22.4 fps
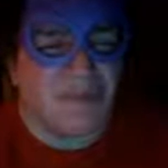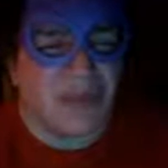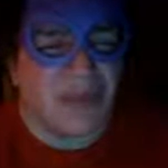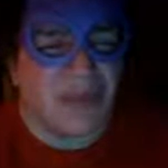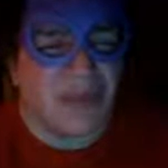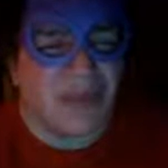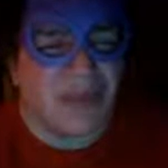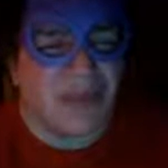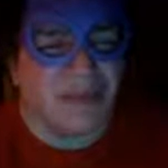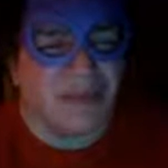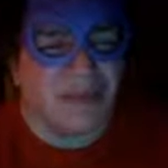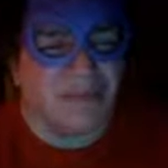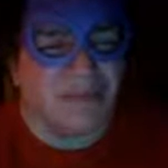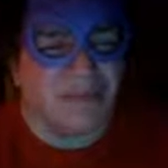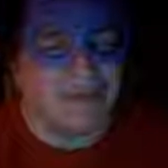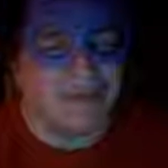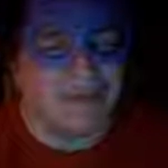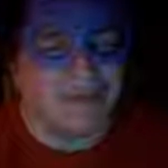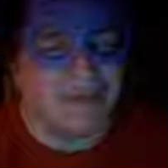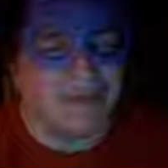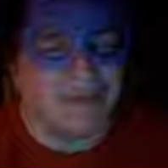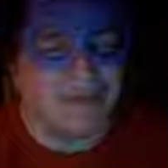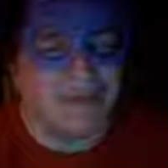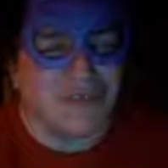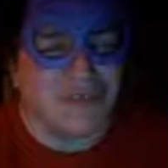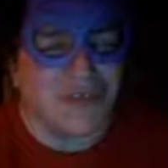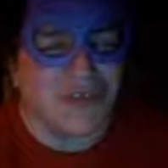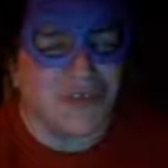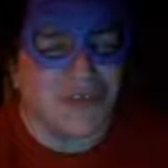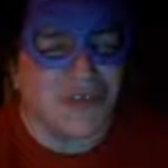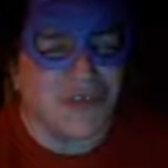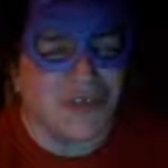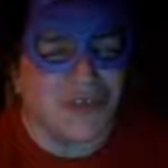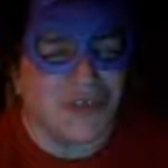being
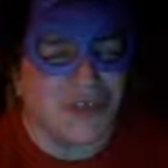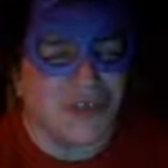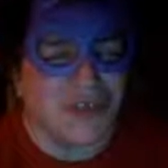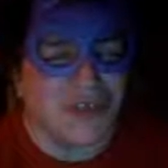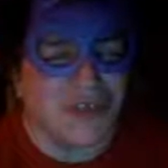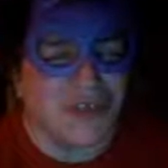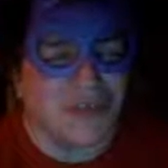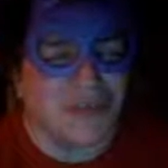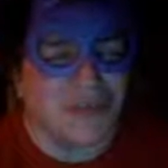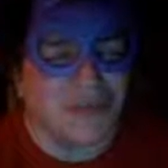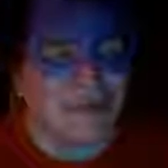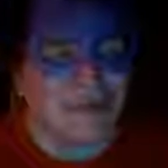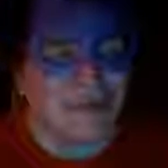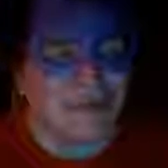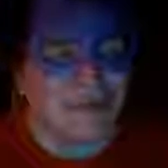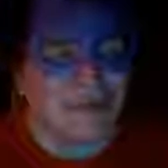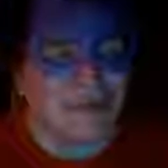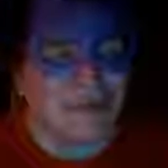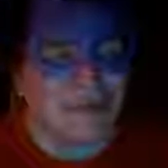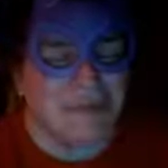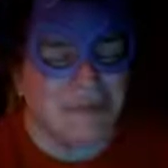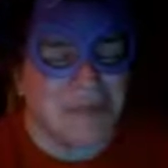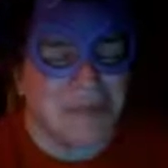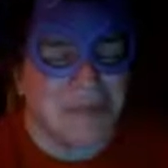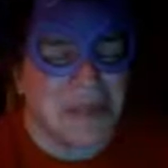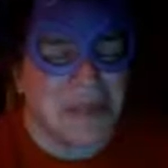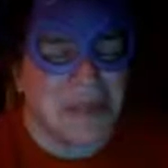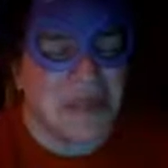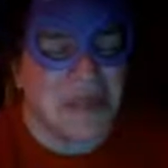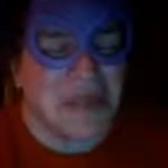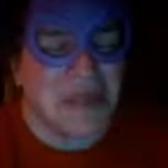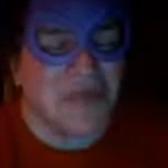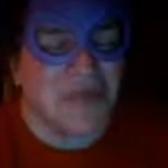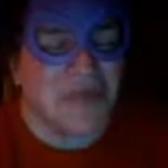certain things that
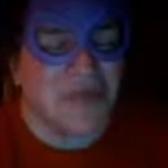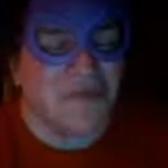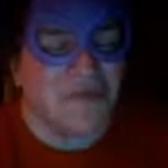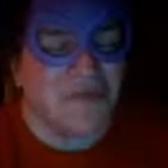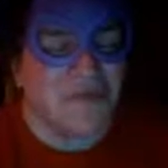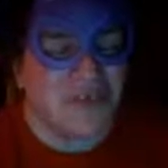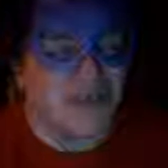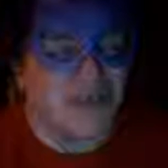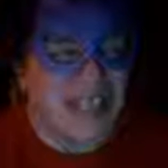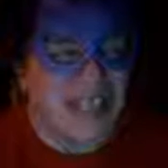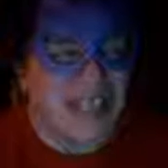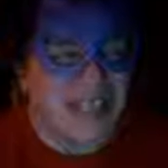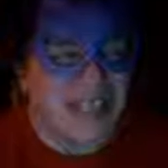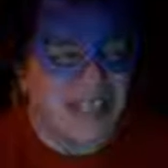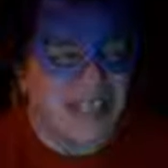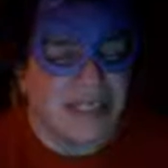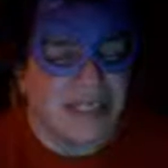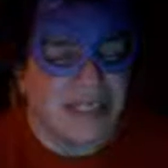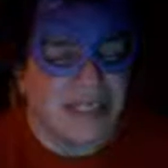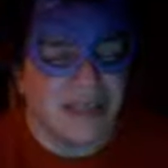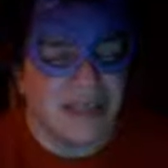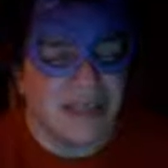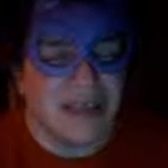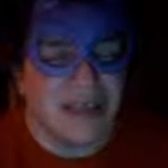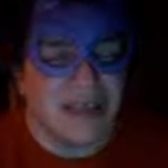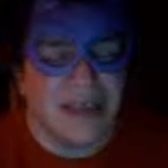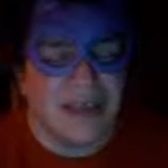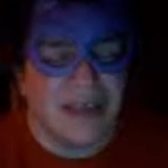are not for kids.